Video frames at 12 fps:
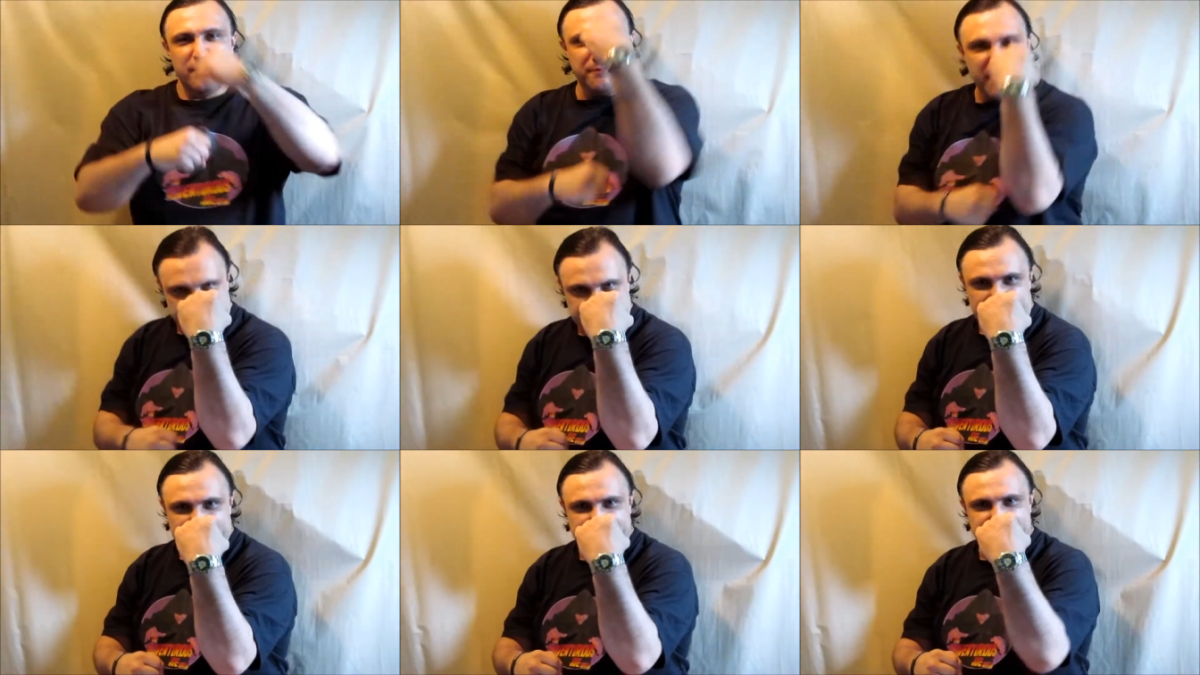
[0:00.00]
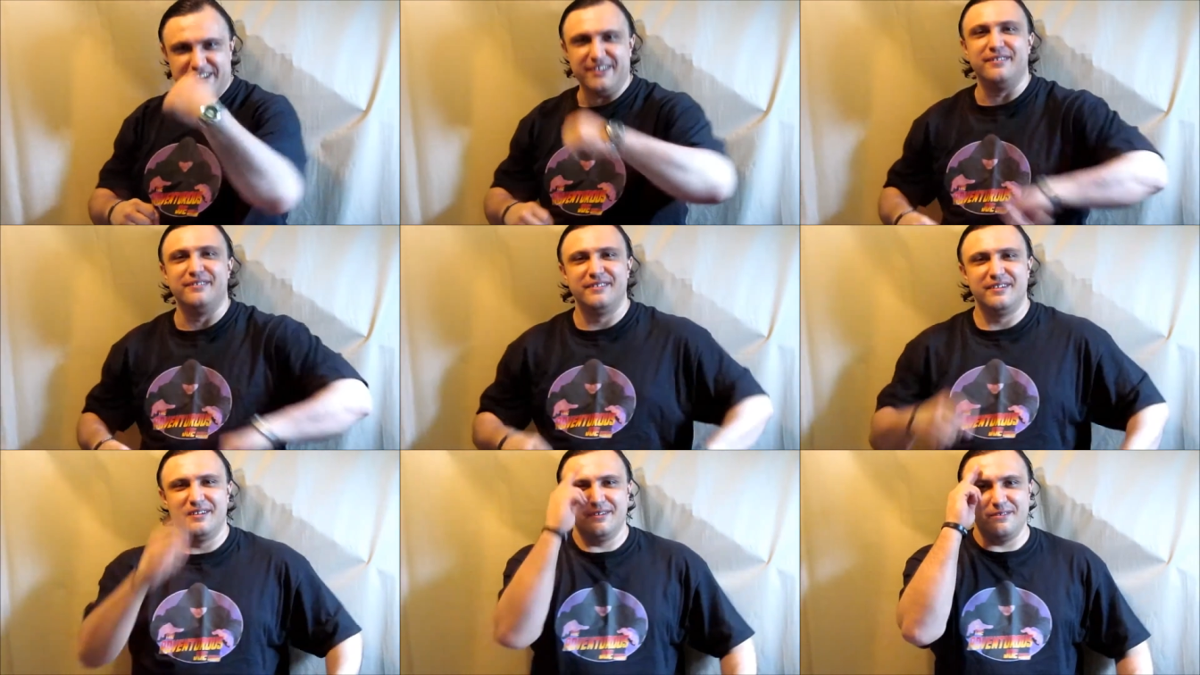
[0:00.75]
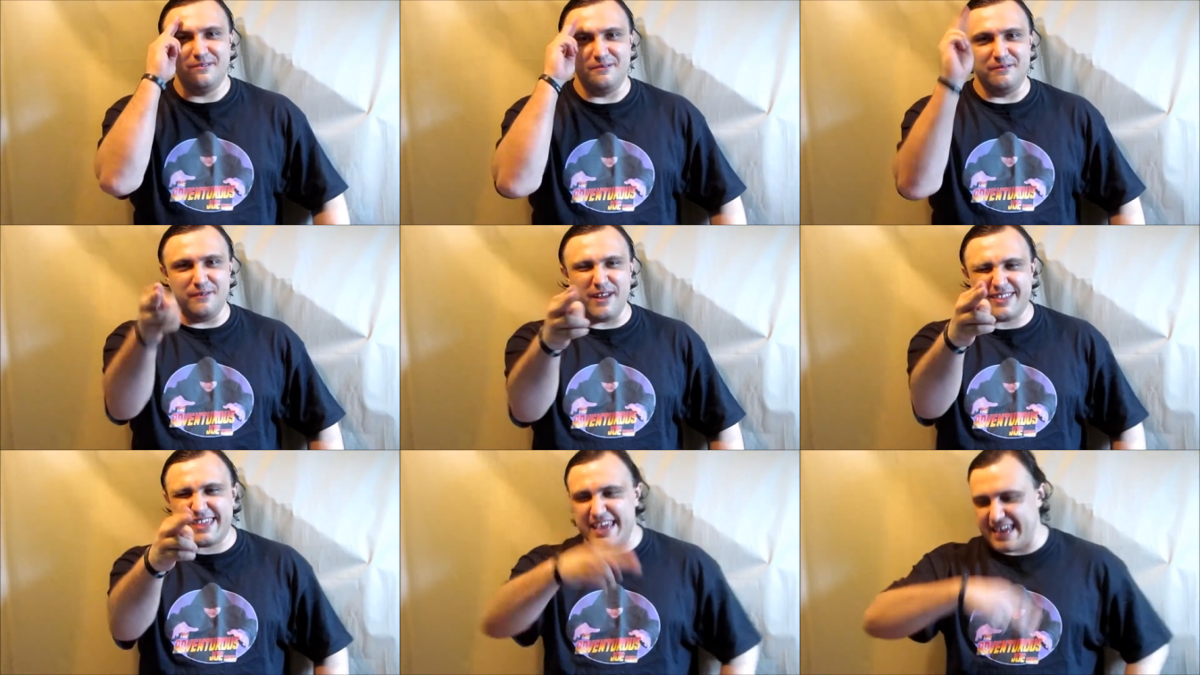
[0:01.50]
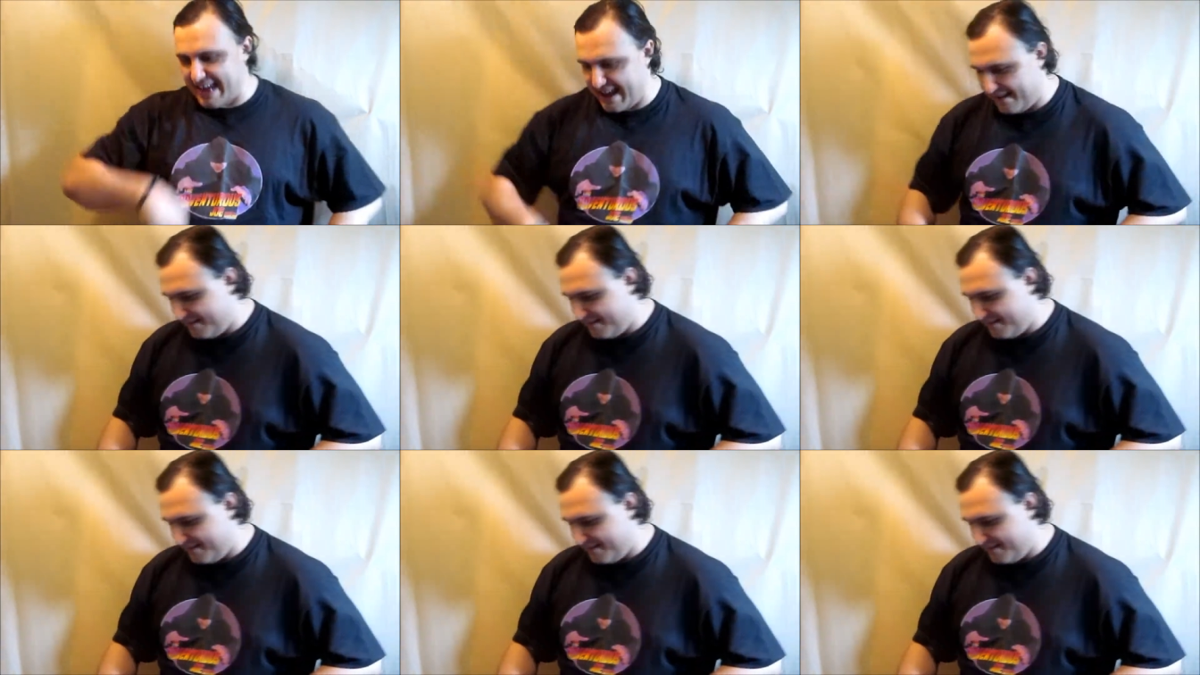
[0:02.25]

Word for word: protect you. We'll see ya.